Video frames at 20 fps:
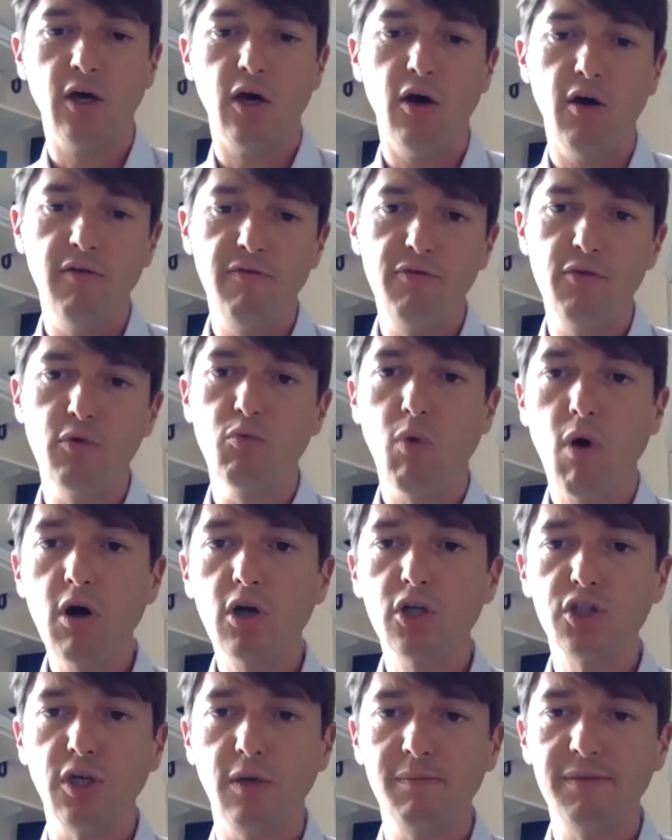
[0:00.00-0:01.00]
of the
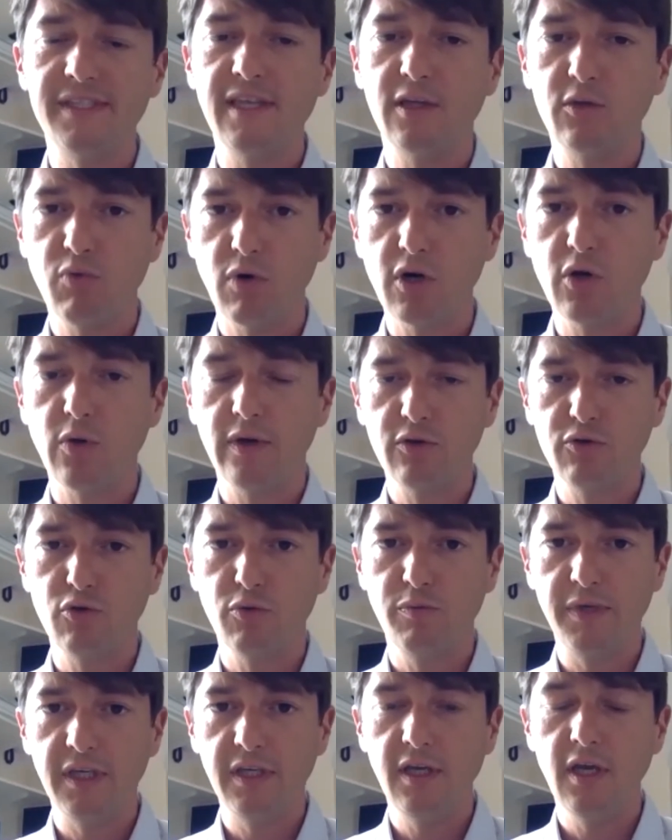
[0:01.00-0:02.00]
workshops that we're going to
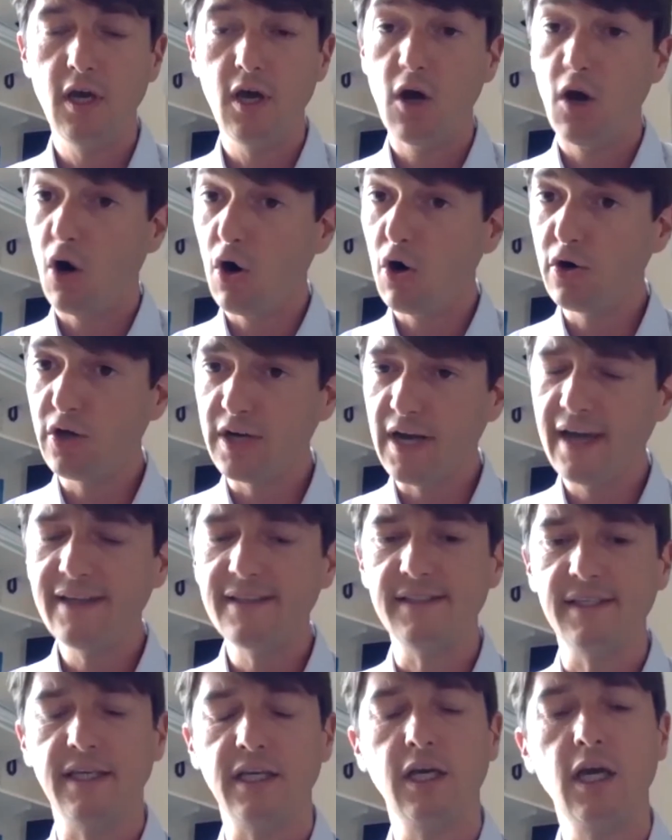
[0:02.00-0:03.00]
be
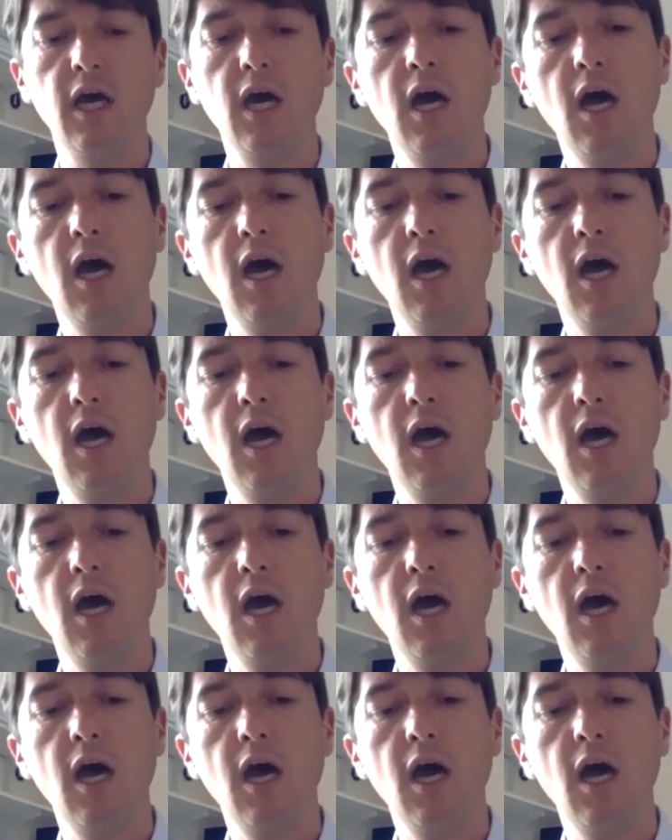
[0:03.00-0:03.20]
organizing